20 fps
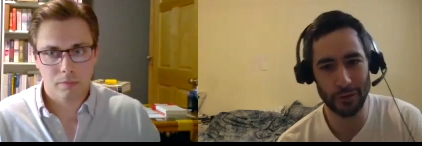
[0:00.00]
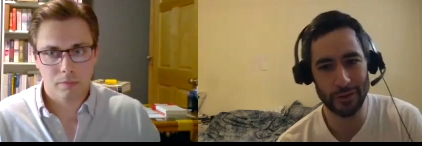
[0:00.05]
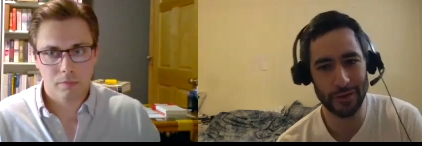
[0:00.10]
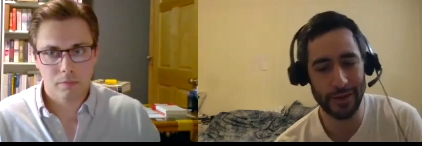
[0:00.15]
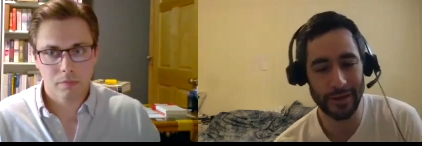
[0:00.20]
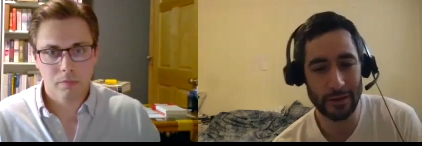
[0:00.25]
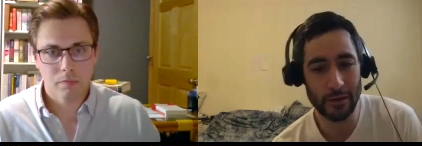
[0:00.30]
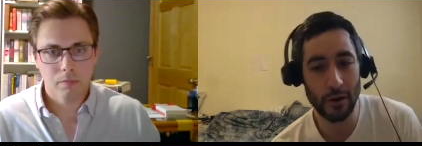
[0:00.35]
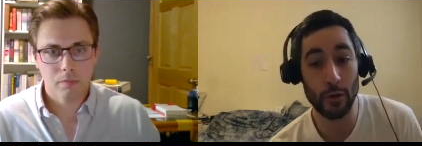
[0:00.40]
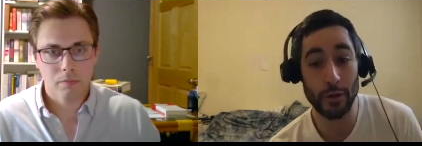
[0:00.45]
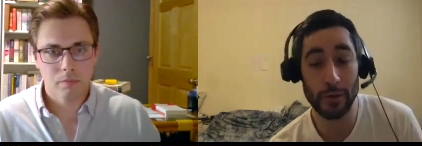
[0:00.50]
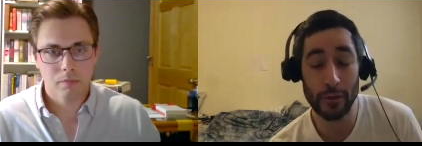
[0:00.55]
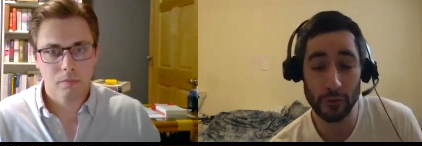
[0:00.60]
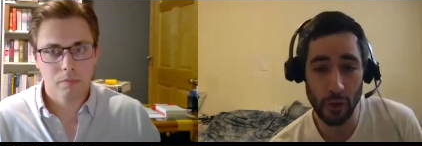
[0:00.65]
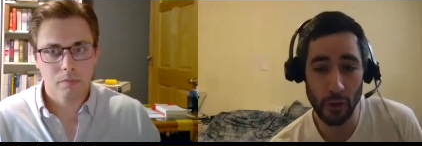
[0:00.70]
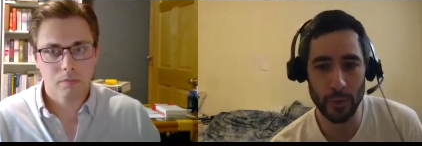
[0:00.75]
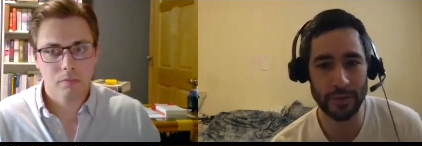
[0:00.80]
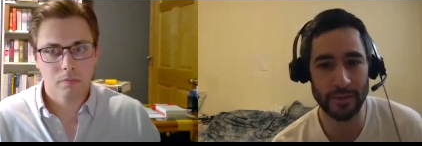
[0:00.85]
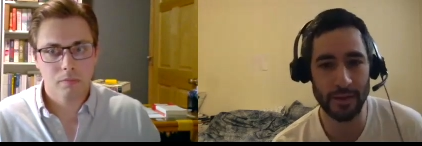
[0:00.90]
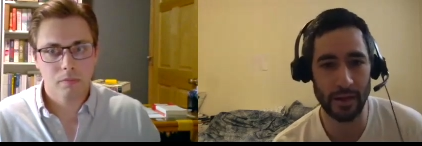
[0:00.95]
Speaker 1: like no there's
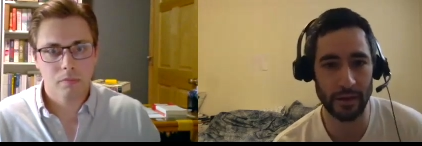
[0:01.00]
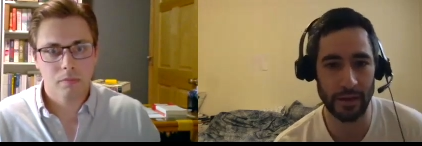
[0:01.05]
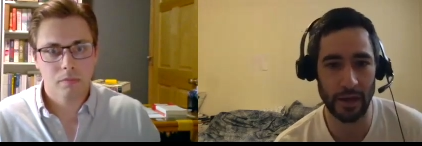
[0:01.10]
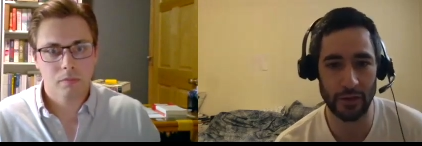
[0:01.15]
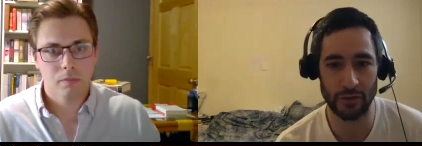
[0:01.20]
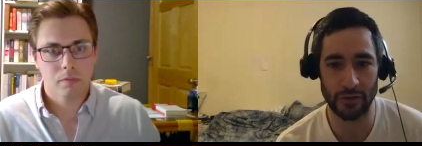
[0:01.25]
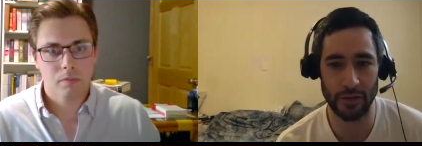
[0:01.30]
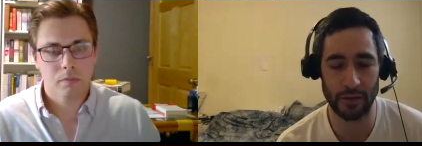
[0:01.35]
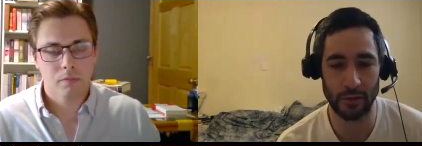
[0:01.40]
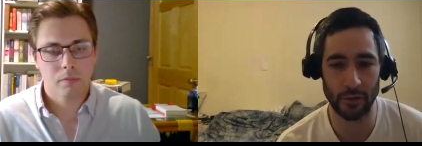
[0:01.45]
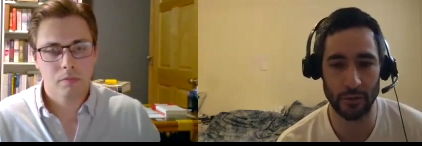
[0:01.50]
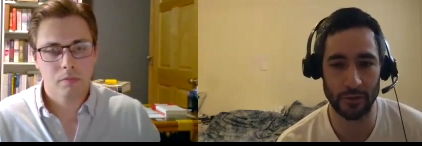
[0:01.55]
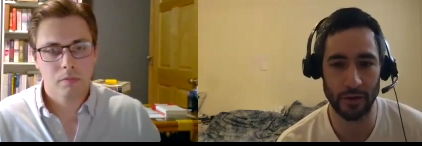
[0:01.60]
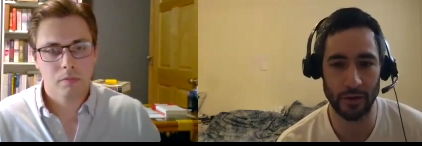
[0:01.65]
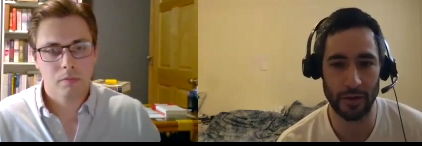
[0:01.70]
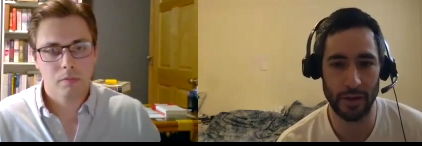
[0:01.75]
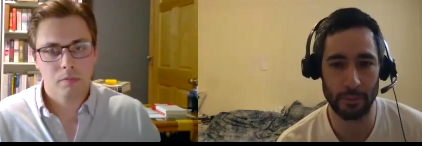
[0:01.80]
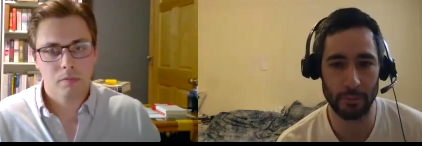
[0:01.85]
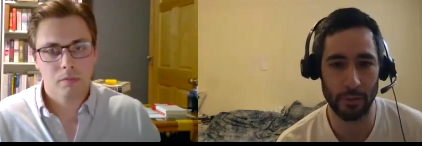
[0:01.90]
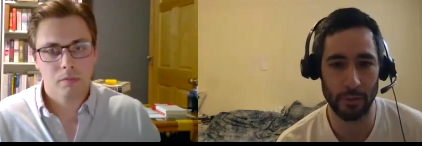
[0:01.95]
always delegation that goes on in
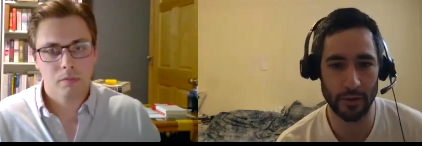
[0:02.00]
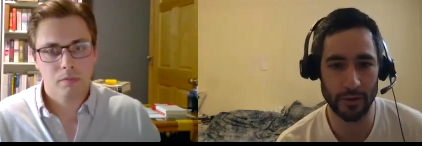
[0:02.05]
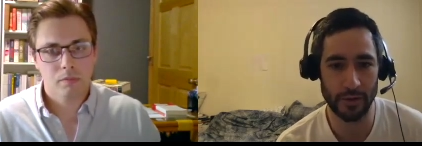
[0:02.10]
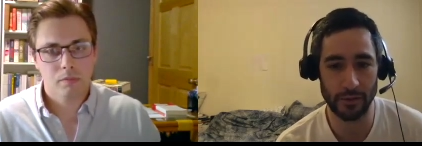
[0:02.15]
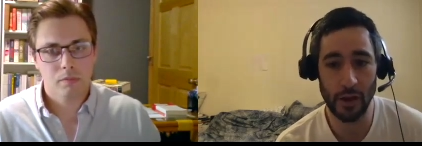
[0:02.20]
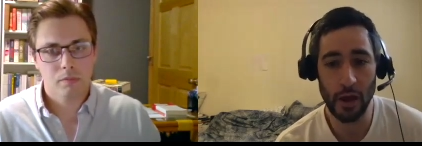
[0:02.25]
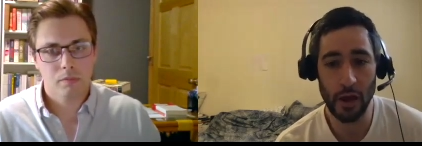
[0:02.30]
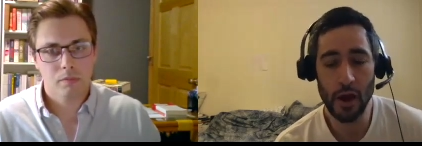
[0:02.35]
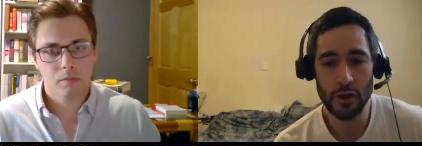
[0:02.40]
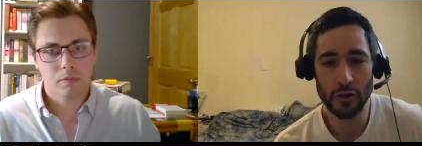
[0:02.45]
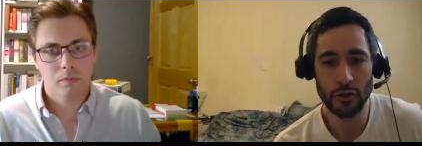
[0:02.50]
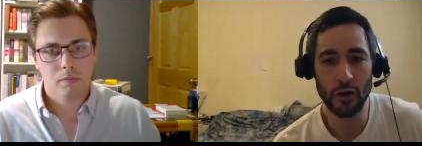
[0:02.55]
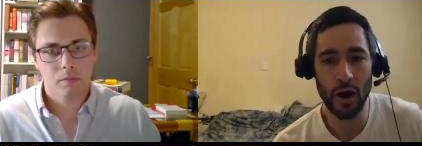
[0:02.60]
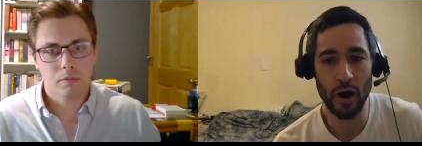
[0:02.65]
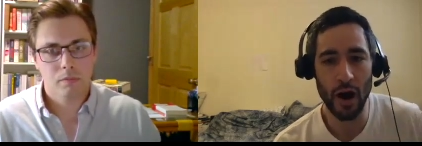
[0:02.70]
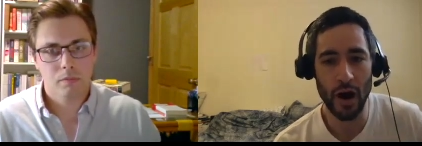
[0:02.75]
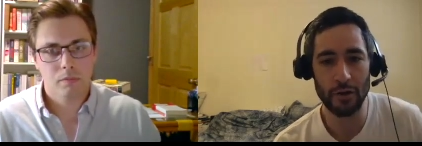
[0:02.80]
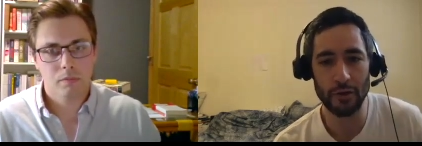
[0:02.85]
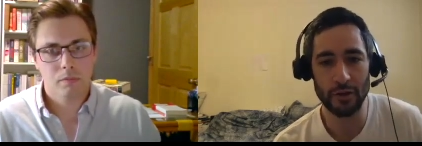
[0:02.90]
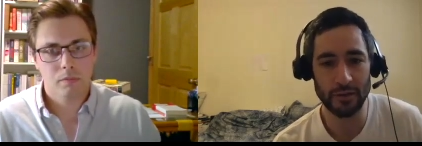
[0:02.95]
that process you're
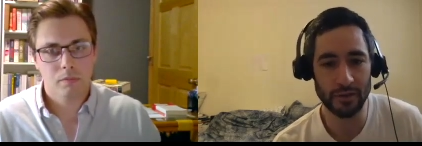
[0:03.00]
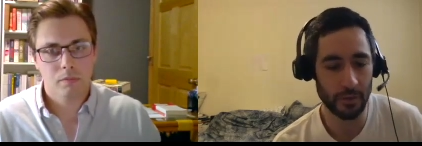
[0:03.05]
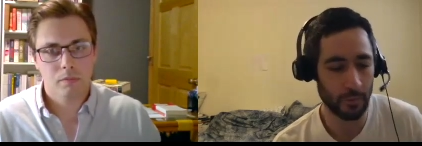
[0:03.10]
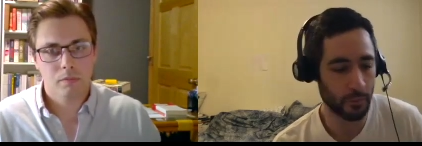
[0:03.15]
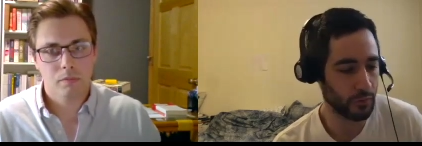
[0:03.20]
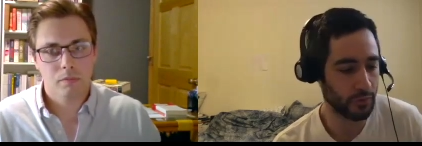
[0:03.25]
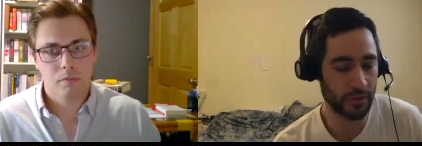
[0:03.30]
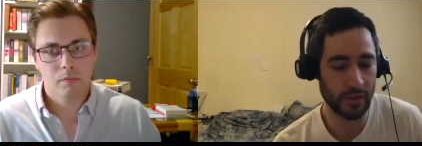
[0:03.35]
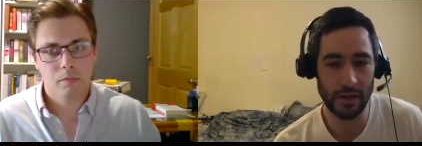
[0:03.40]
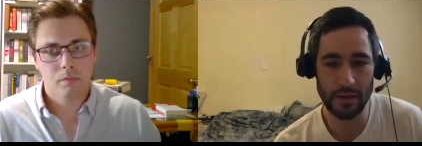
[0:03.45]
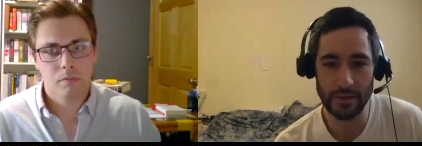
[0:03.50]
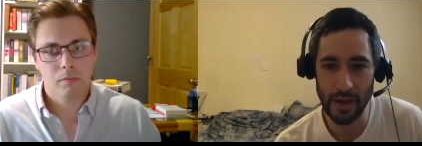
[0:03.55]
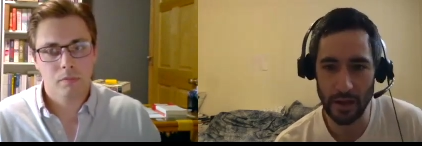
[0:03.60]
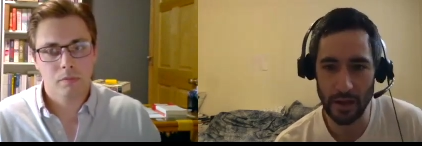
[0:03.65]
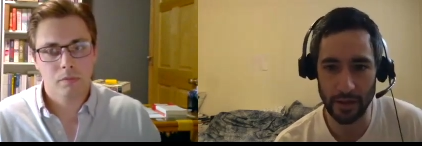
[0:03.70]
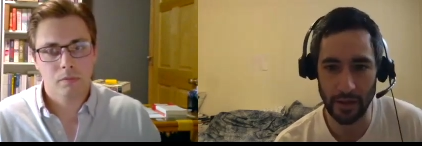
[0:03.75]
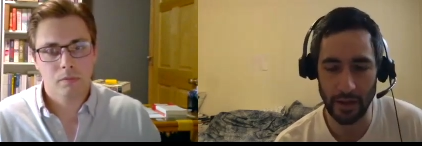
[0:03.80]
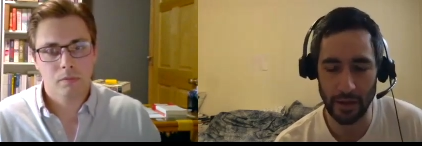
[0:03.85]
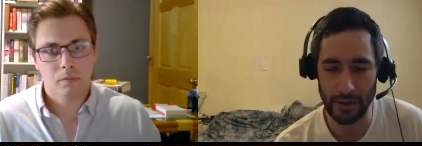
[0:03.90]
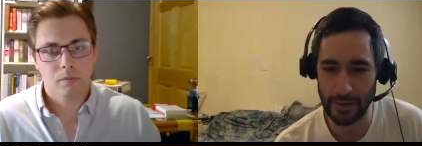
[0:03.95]
hiring someone who's going to
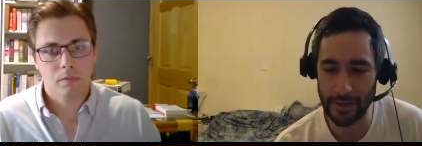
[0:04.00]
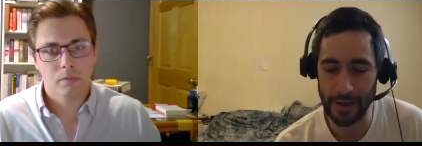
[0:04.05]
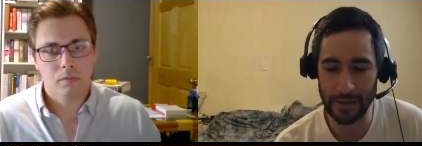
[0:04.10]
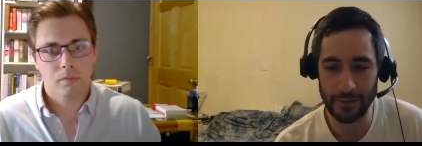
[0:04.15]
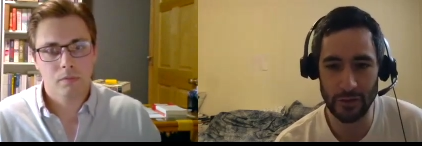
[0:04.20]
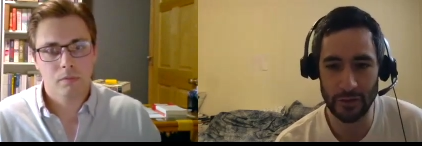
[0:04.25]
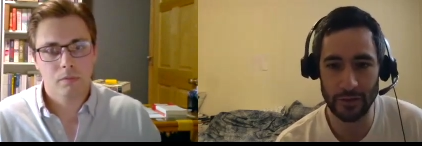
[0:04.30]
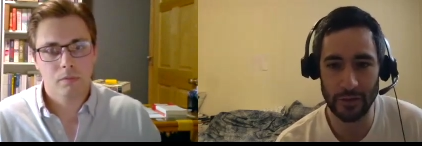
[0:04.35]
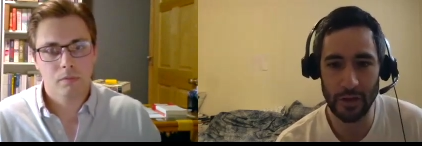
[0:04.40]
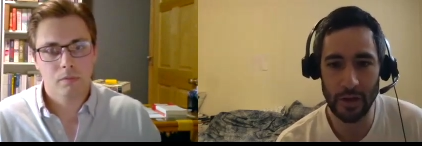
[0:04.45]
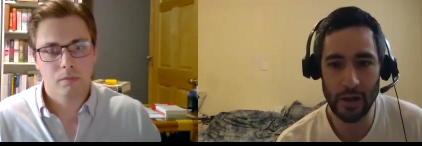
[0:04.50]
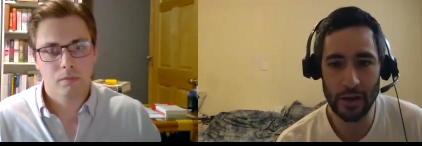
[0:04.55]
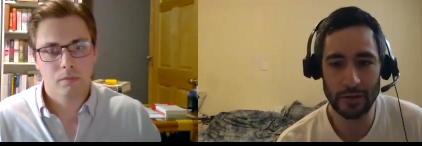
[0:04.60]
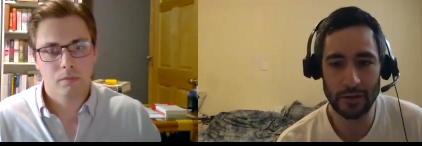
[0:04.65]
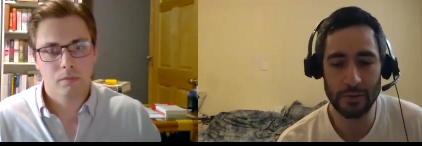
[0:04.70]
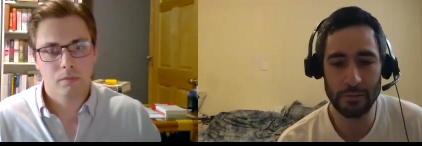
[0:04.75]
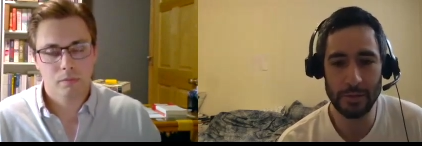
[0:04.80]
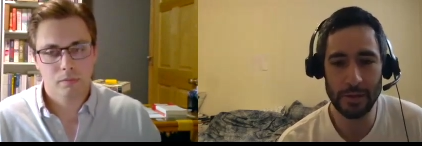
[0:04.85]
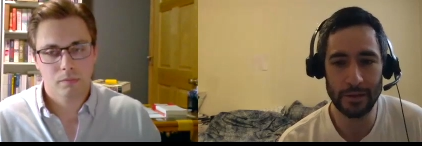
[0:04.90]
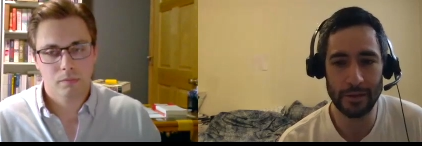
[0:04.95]
delegate like that's just to
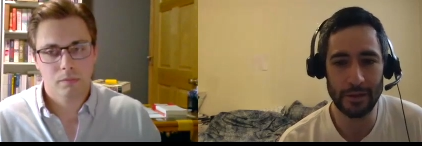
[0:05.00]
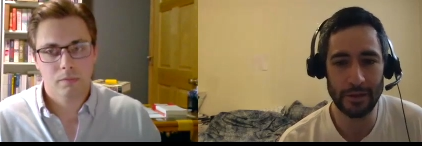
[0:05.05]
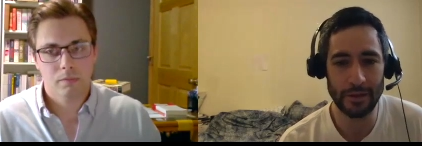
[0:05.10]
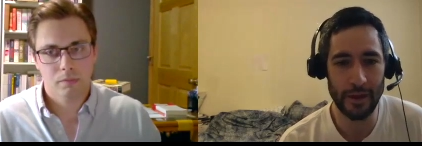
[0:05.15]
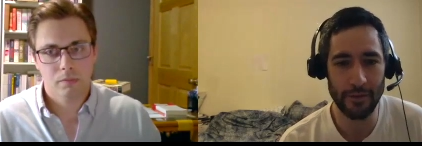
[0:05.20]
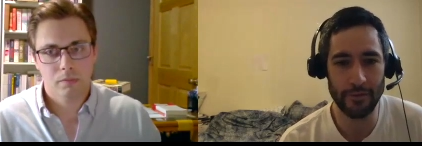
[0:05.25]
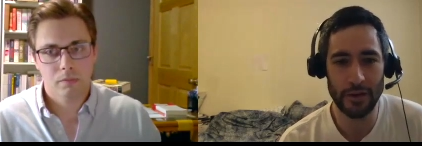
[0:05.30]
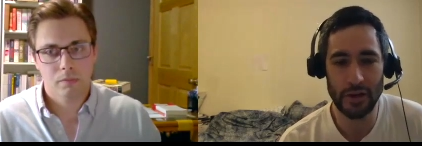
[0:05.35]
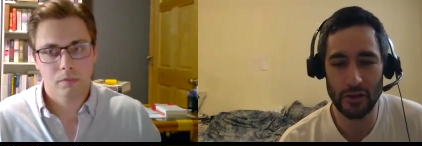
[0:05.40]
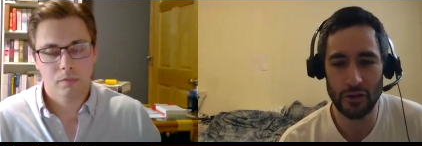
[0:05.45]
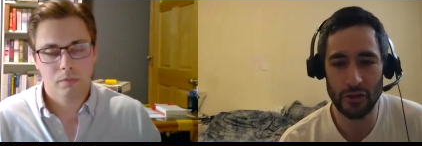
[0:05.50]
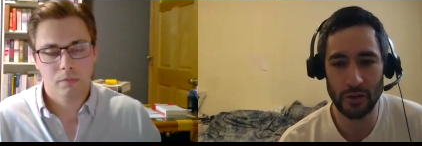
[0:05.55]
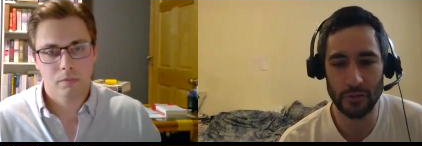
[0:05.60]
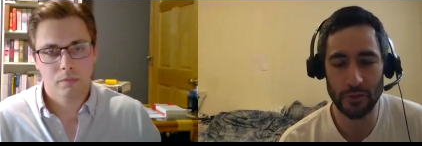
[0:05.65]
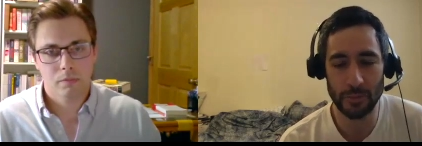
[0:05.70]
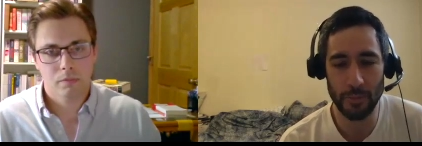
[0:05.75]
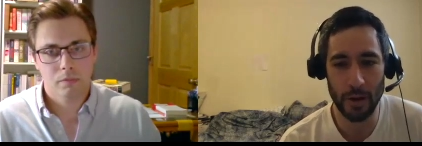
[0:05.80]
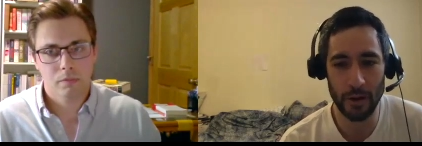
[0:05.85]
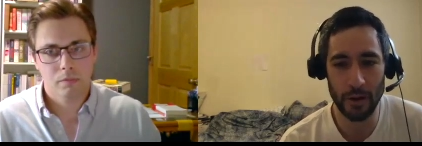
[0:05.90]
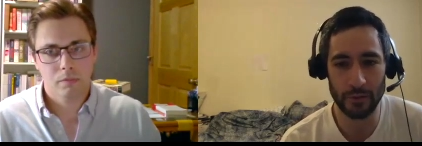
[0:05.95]
me the definition of
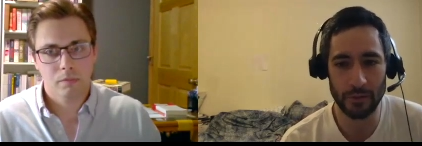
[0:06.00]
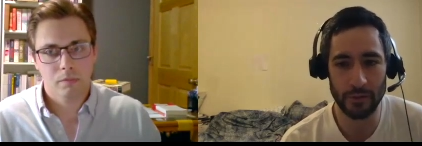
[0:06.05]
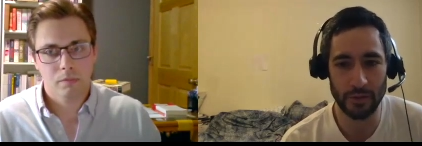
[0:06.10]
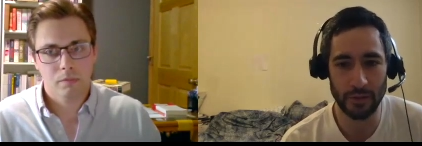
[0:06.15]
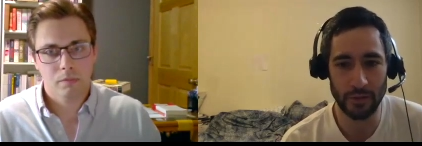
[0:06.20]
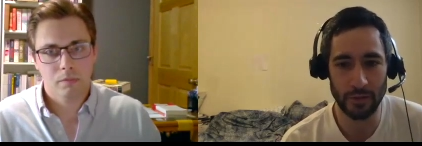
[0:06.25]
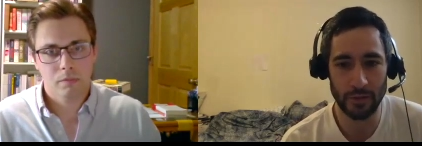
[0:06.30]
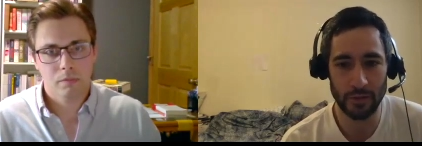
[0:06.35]
democracy